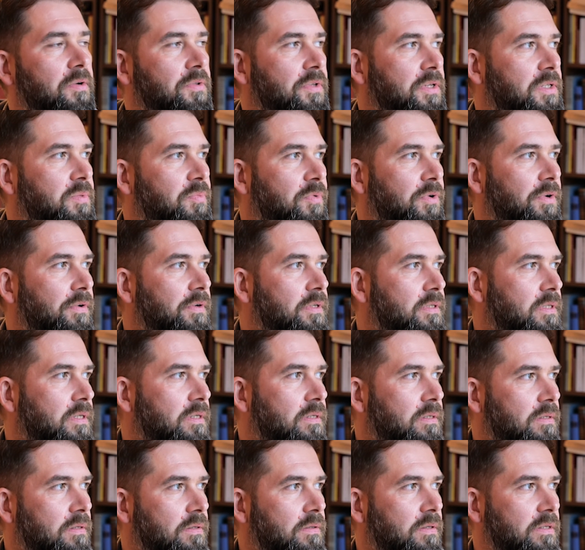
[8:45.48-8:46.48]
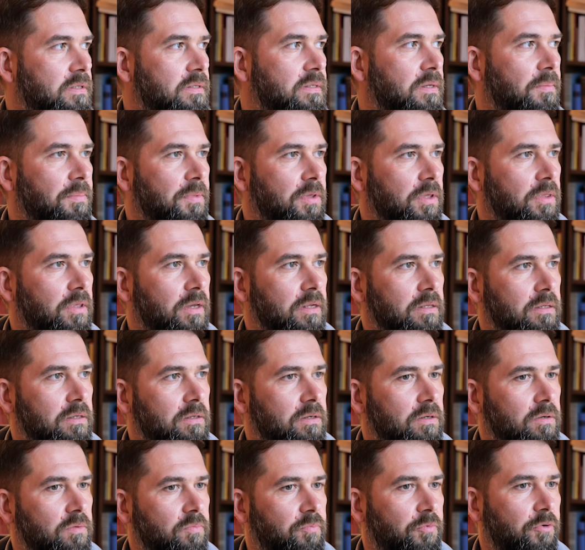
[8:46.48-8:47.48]
about experiences, this is something that,
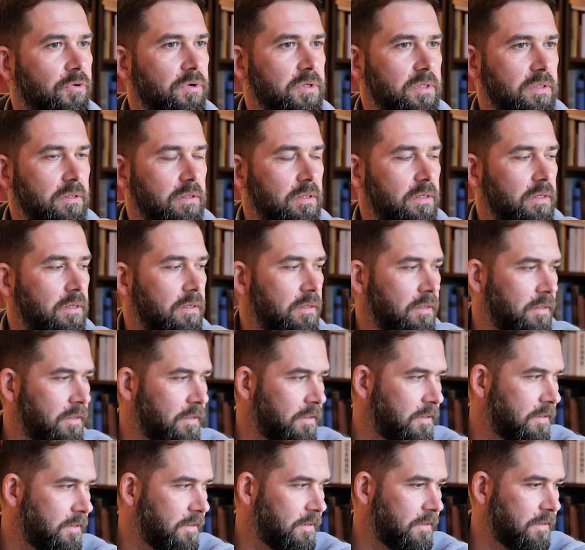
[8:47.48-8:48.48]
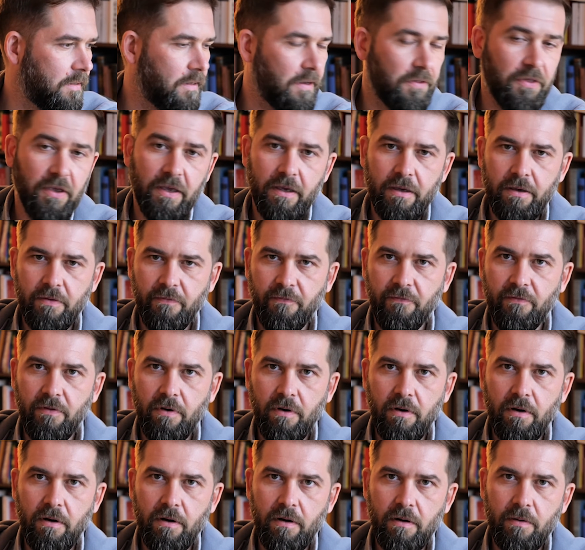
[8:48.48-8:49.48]
personally, I think
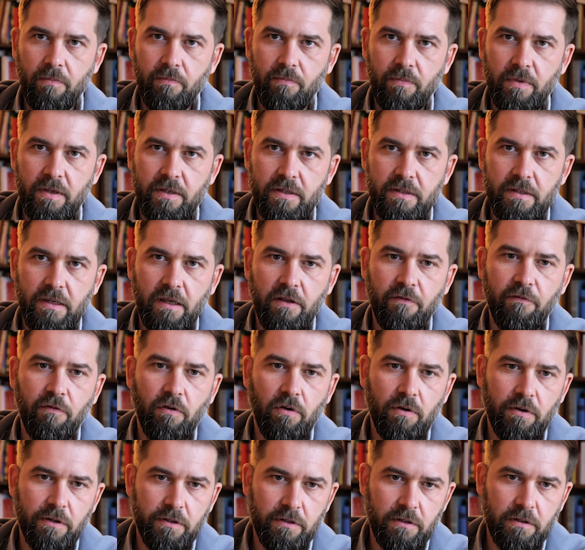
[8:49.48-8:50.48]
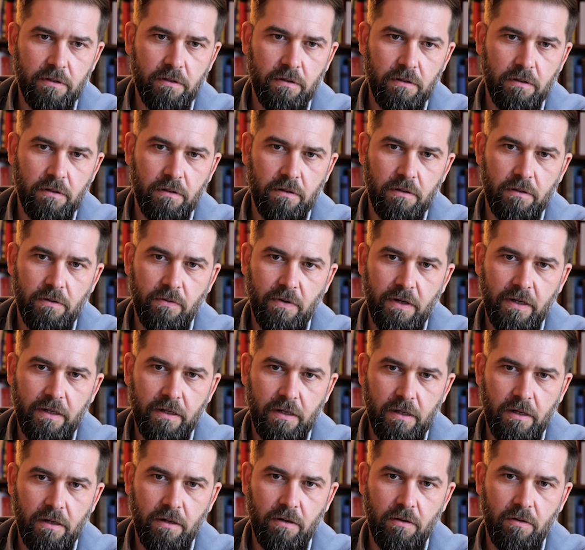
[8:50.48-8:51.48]
is in focus
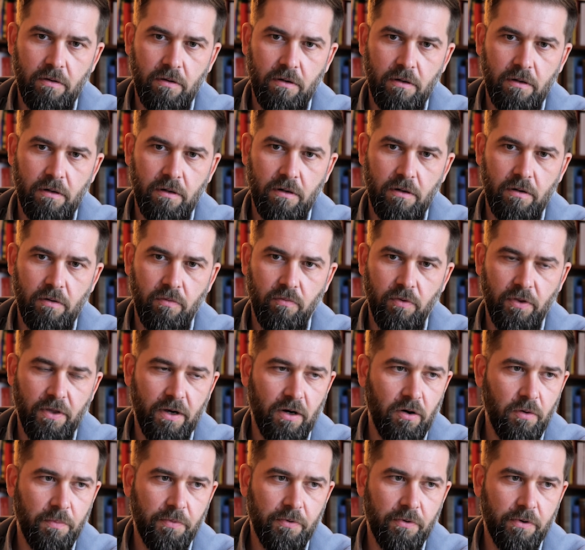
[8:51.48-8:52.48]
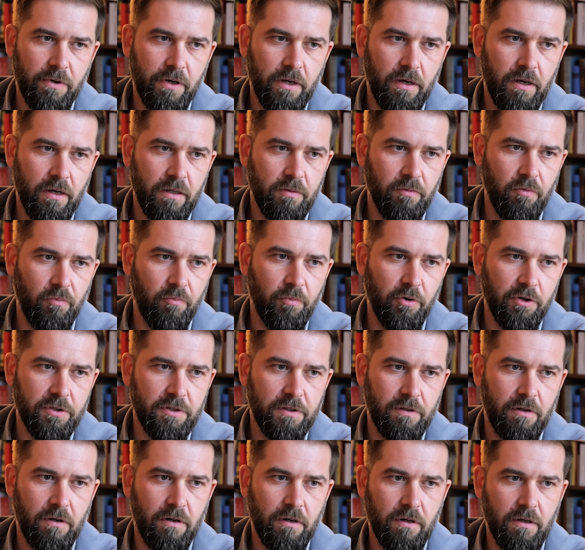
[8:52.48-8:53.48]
right now with our product, with
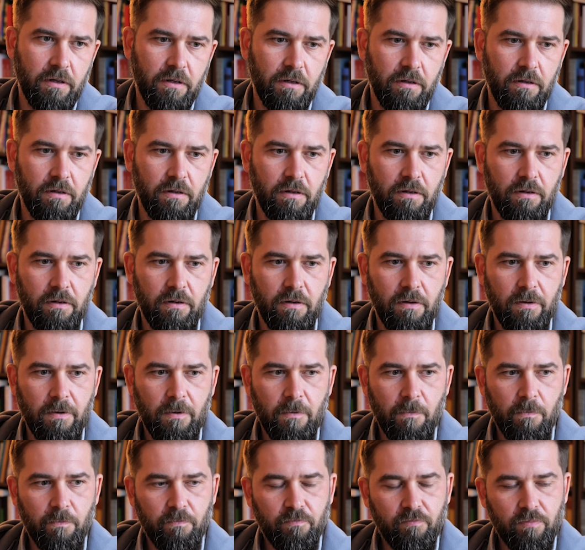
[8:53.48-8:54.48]
BotTalk,